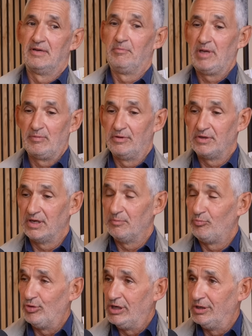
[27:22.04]
some people have done
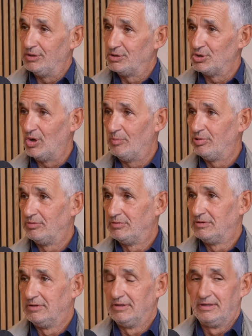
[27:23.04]
a brilliant job
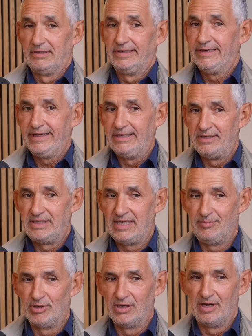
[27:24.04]
in
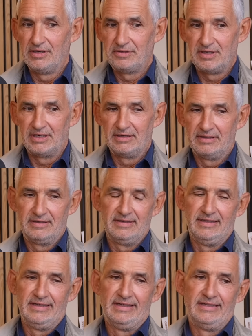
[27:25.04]

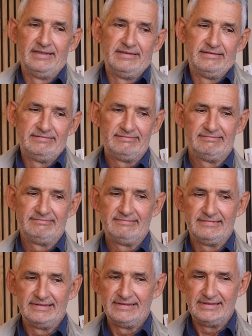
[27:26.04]
demonizing uh,
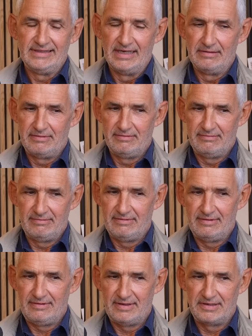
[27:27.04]
you know,
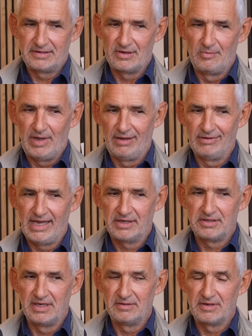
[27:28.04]
this compound
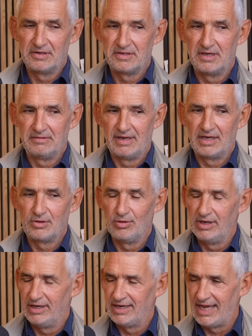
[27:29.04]
lectin because they
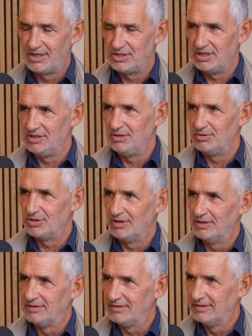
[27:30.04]
call it an anti
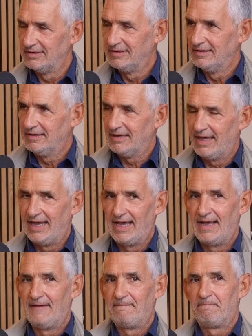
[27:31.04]
nutrient. Sure.
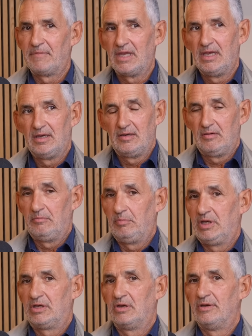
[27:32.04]
Um,
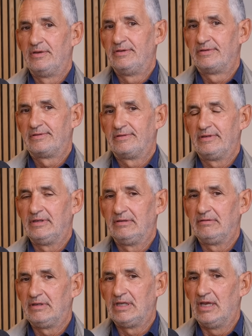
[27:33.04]
because
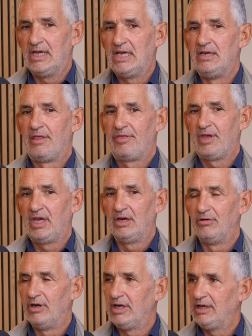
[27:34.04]
you know, in
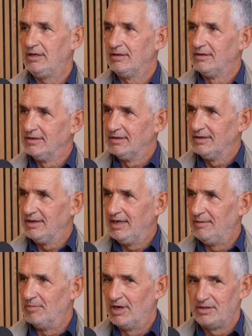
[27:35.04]
theory,
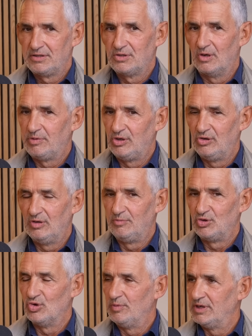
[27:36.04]
it might stop you
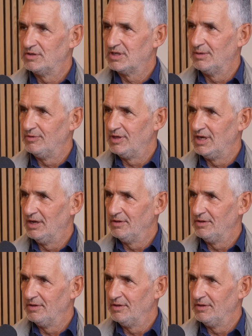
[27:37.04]
absorbing some of the